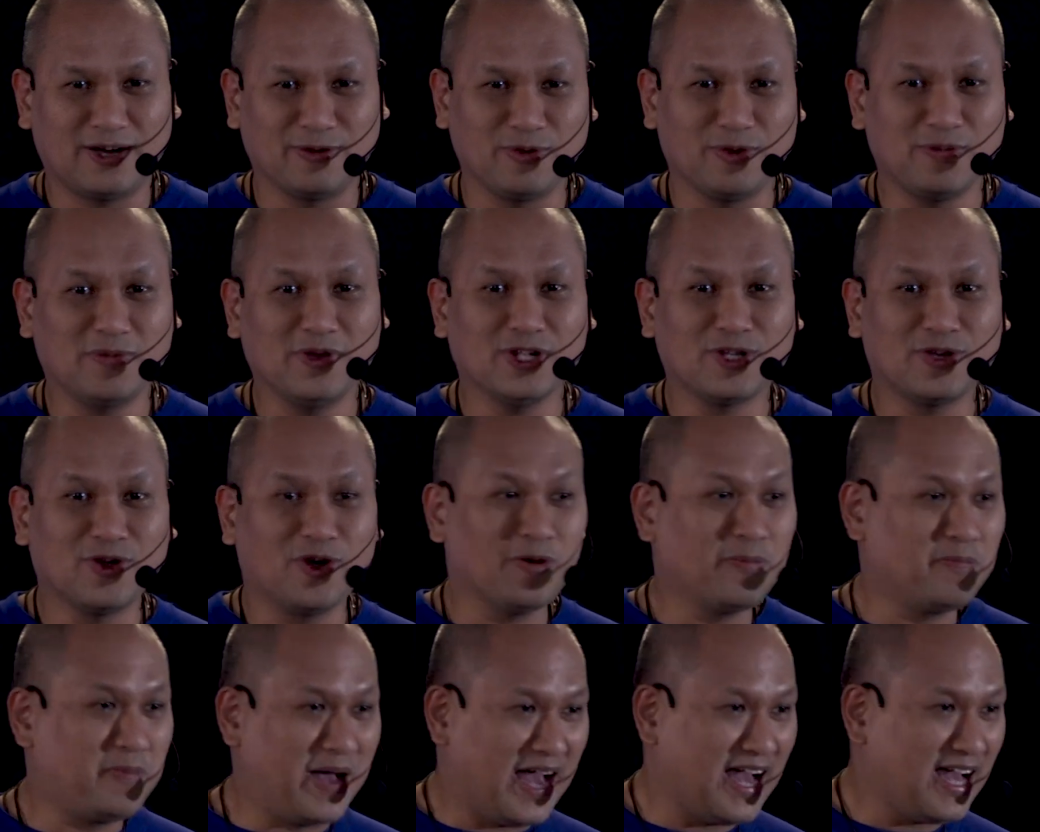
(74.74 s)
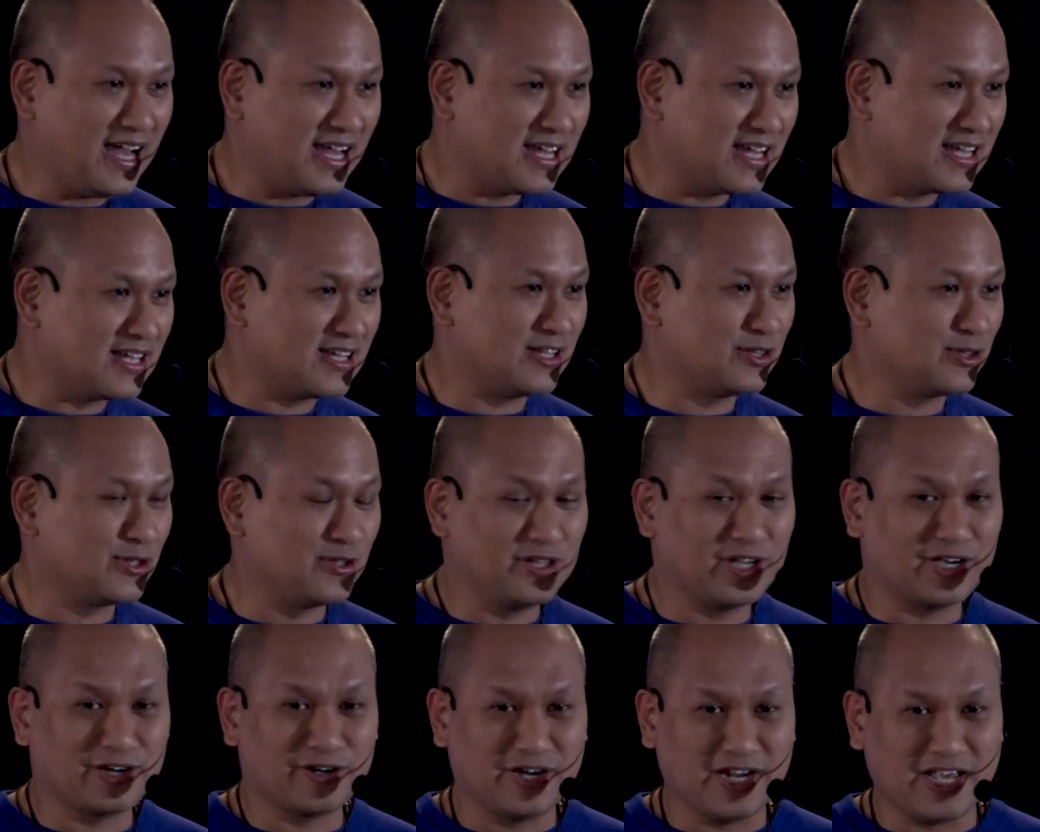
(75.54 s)
we will go back to
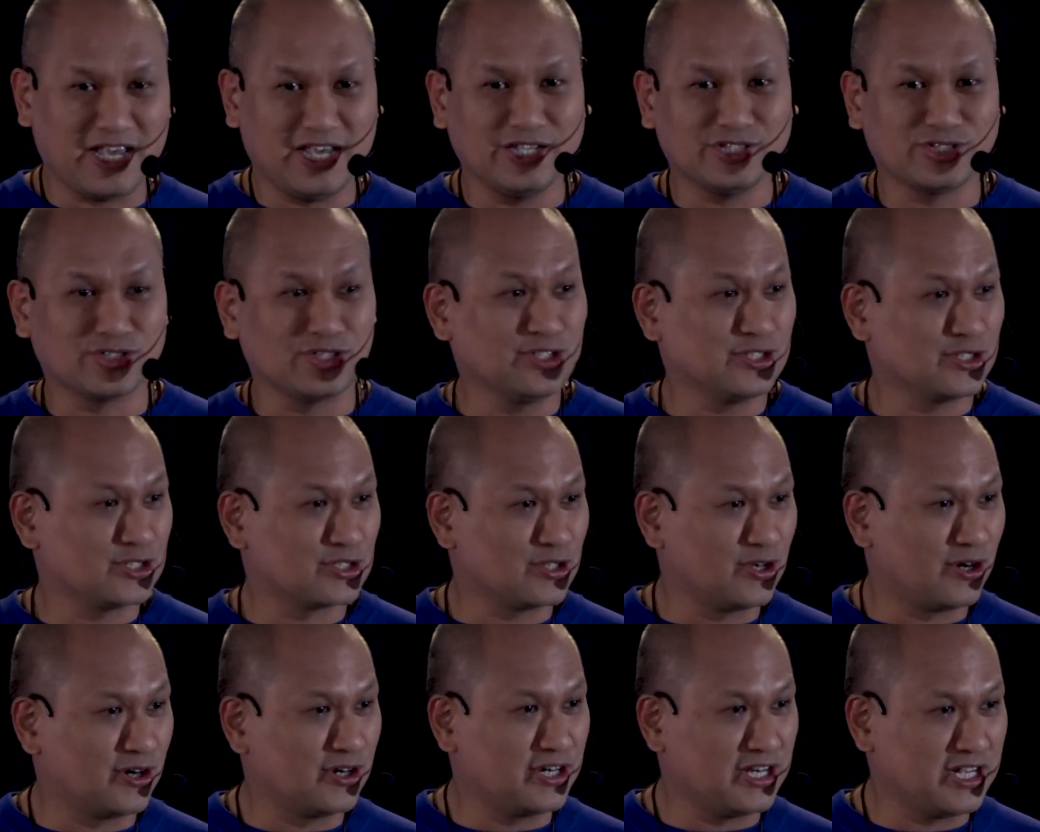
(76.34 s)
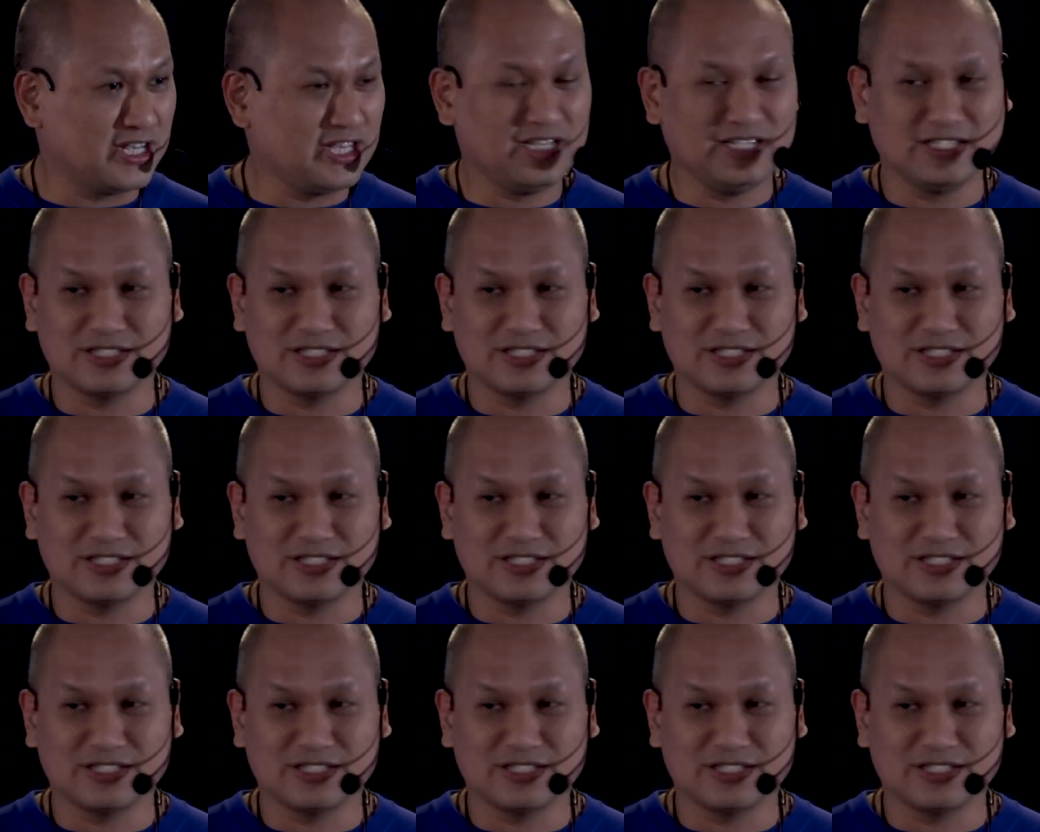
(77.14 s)
the creation story.